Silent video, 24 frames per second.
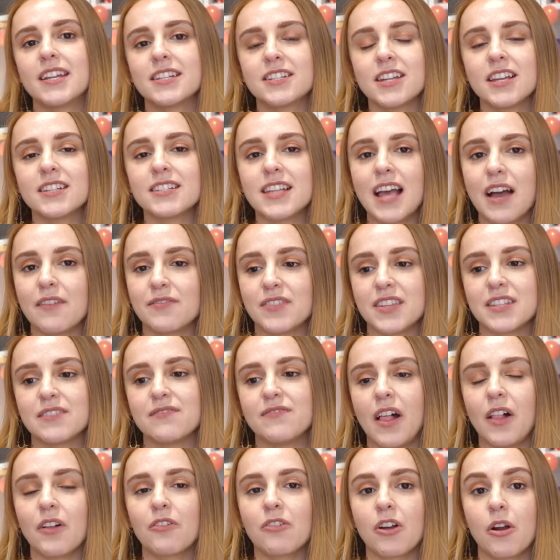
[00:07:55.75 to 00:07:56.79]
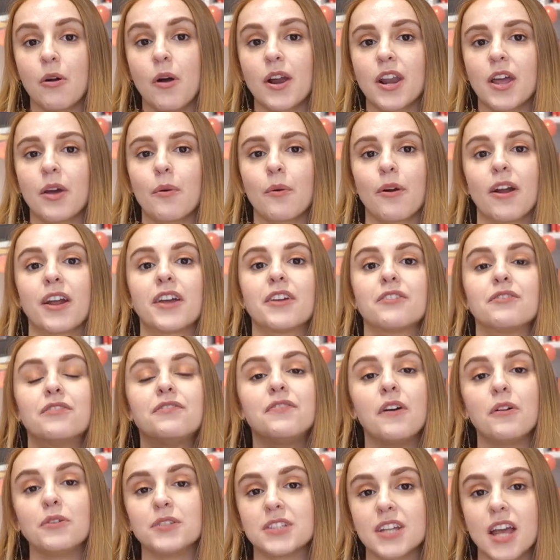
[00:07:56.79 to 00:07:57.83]
It does have this Velcro on it where I can
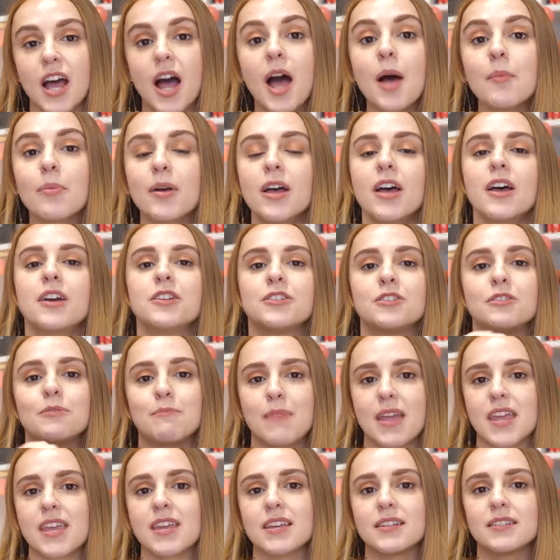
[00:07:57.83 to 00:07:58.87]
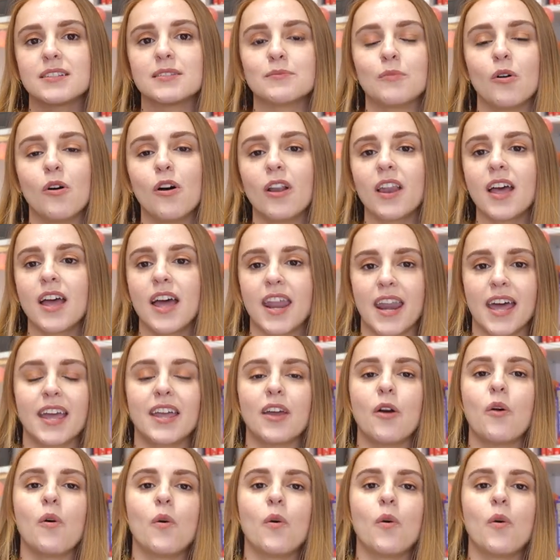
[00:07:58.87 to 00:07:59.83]
fold it up to make it smaller, and I